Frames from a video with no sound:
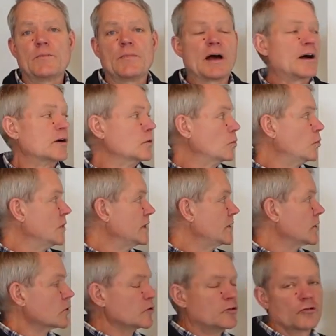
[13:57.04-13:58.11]
about
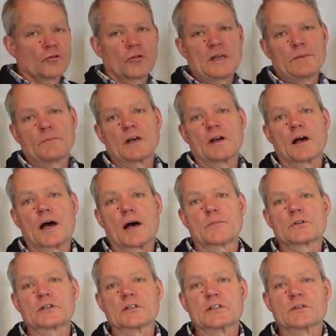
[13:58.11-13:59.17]
window treatment
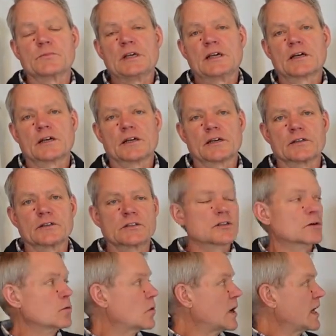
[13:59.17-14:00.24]
options because
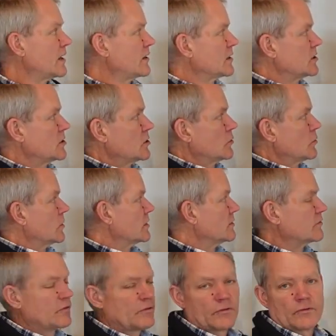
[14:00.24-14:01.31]
the way that you
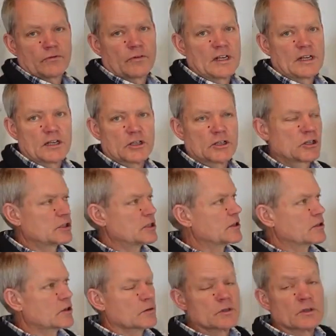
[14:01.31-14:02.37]
would finish in
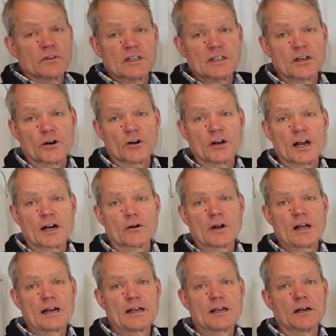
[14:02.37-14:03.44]
terms of interior
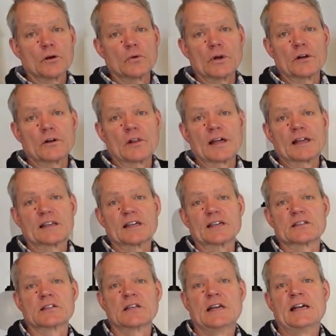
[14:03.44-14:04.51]
decorating a window like
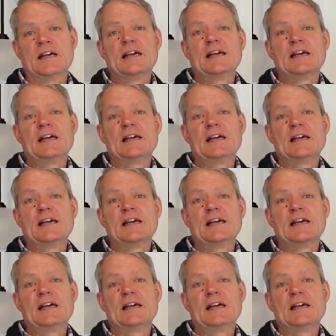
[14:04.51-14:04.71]
this